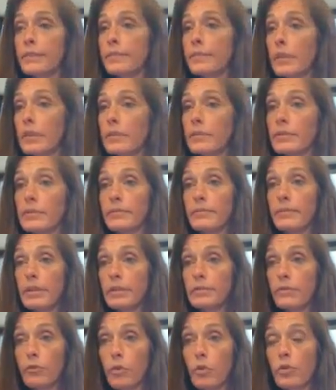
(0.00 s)
It's
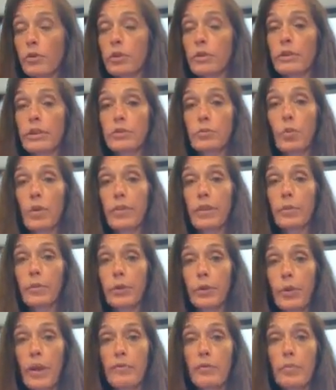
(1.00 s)
Florida. That's one thing we
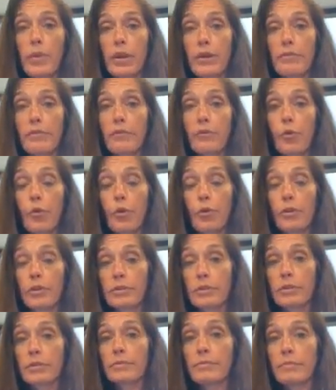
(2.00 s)
do have a benefit for.
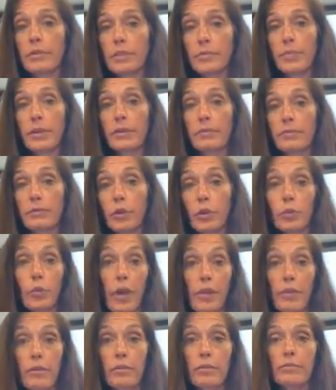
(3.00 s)
It's been good
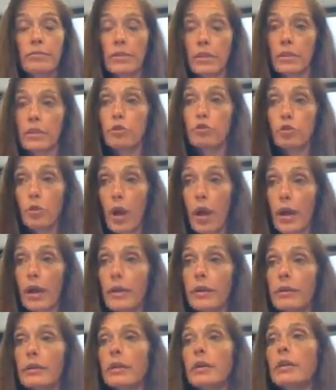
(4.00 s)
weather. It's a little dry,
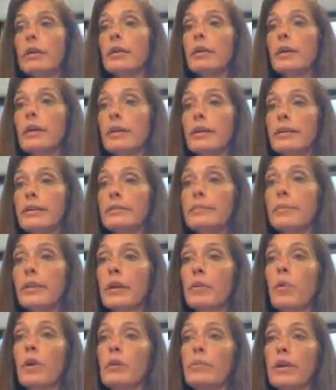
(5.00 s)
but I
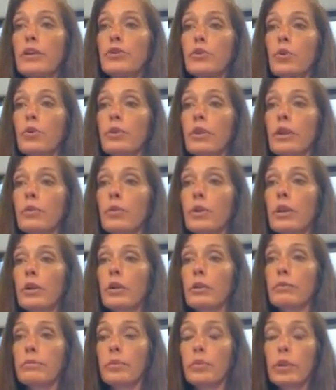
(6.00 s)
want to make sure that
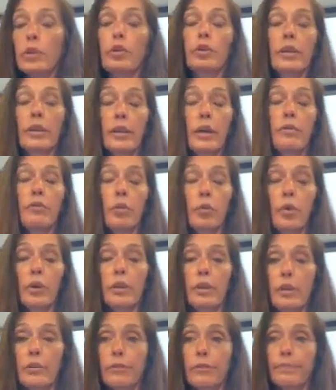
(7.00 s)
we're looking out for one
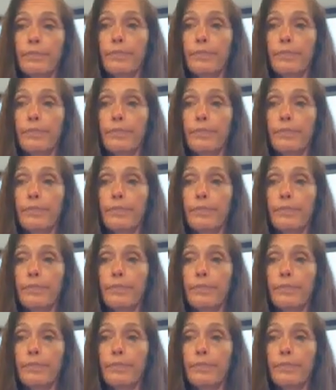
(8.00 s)
another.